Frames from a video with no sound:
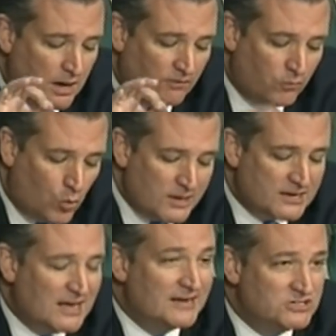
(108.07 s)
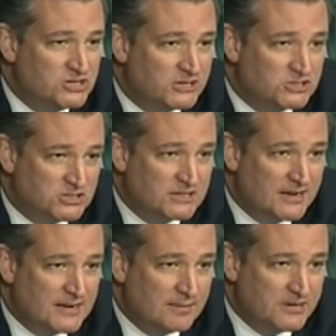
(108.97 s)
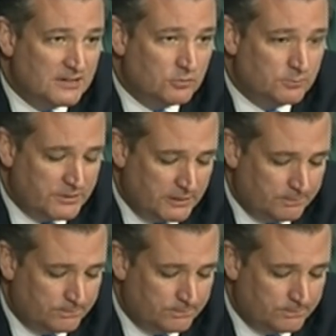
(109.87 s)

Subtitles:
of what kind of justice that nominee will be.